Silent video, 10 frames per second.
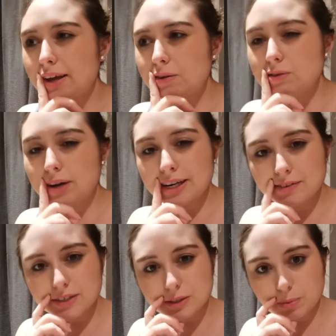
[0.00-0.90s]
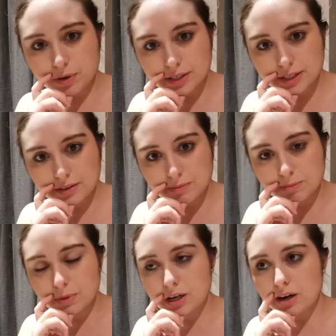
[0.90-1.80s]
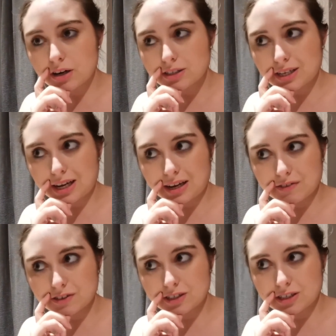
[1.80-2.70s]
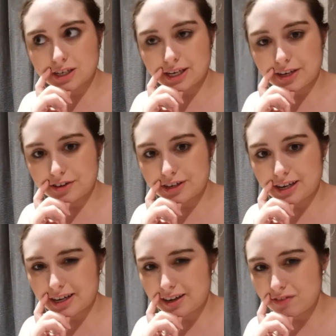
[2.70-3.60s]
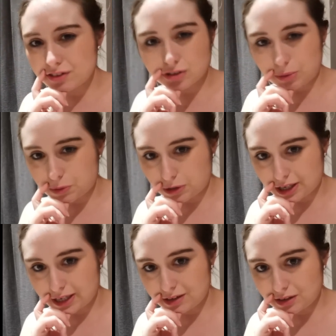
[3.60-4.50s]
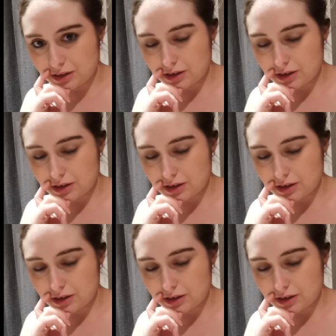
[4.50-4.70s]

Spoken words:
it was kind of disappointing because after a year and a half it stopped working.